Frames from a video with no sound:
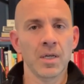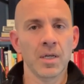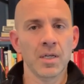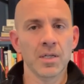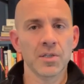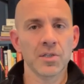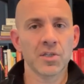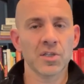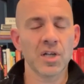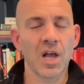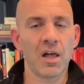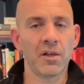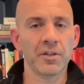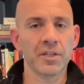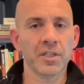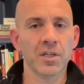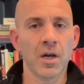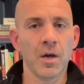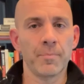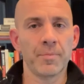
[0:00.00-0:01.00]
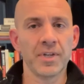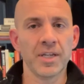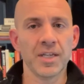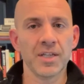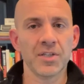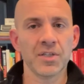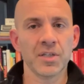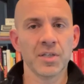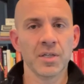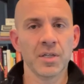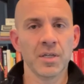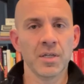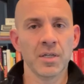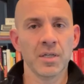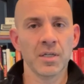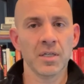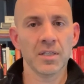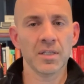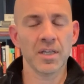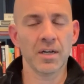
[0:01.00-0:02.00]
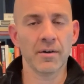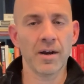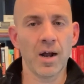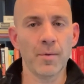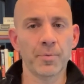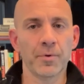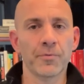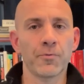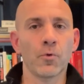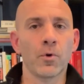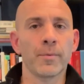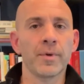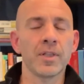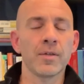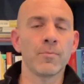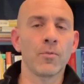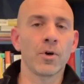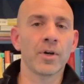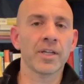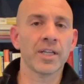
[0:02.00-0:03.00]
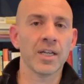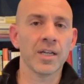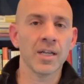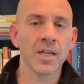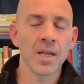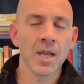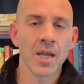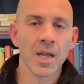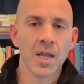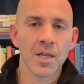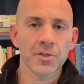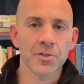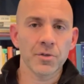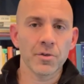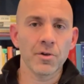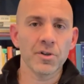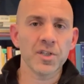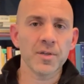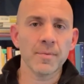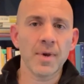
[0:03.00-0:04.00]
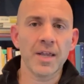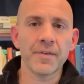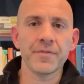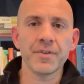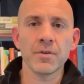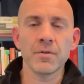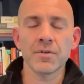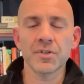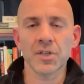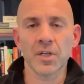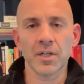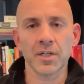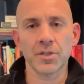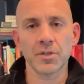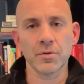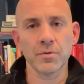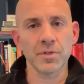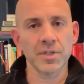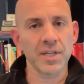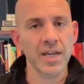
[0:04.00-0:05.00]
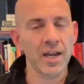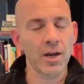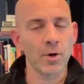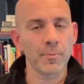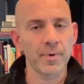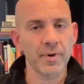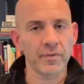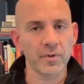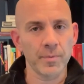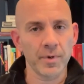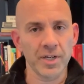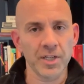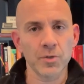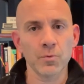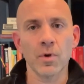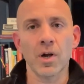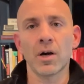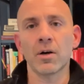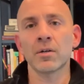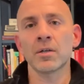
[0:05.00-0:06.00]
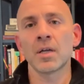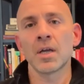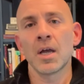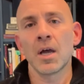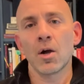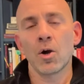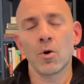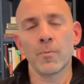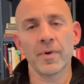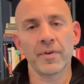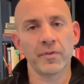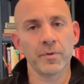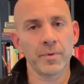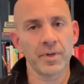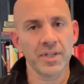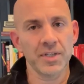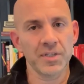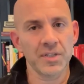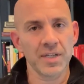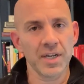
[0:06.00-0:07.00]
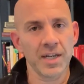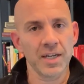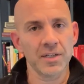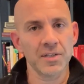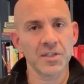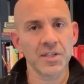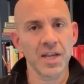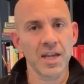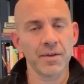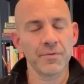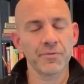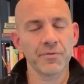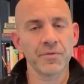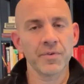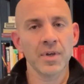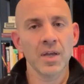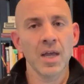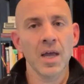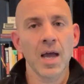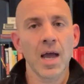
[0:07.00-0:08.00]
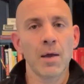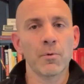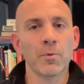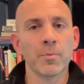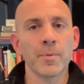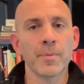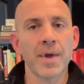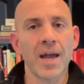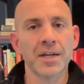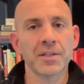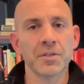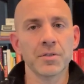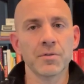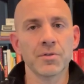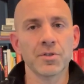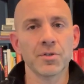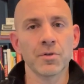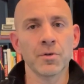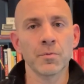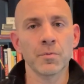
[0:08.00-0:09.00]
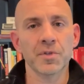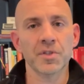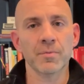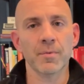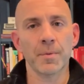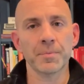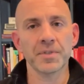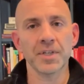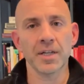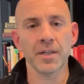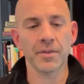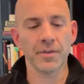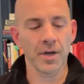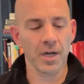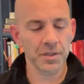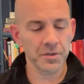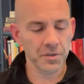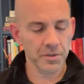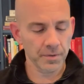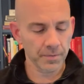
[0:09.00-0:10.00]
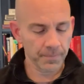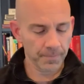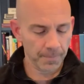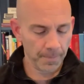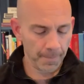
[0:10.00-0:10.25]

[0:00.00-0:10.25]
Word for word: Solid companies that are outperforming the market. So those are my views on a Tuesday. Hope everybody's well. Hope everybody's staying safe. I will be back to you soon with some updated thoughts.